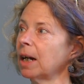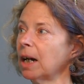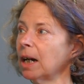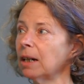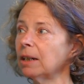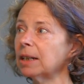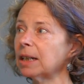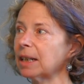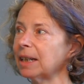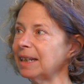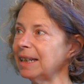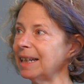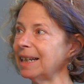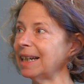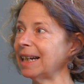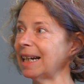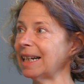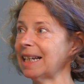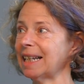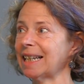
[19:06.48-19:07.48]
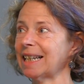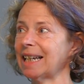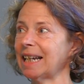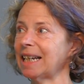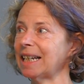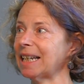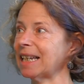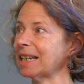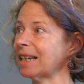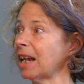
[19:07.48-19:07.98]
currently the United
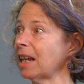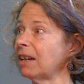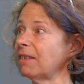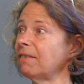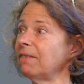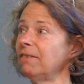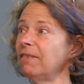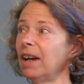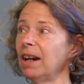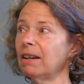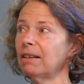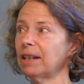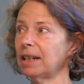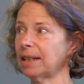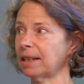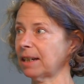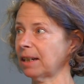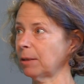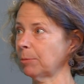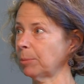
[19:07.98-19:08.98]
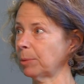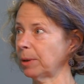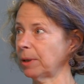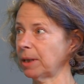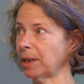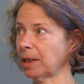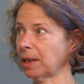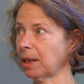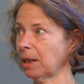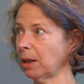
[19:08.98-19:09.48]
States is on a very
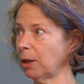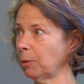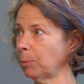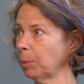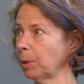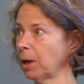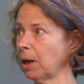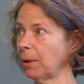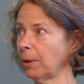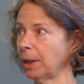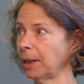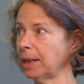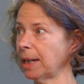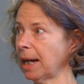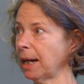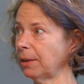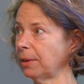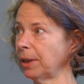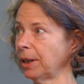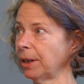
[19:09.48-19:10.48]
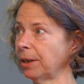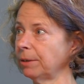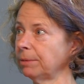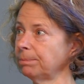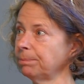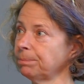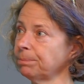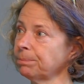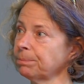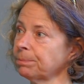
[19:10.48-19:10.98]
slippery slope. I think it downhill.
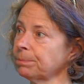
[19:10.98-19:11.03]
is.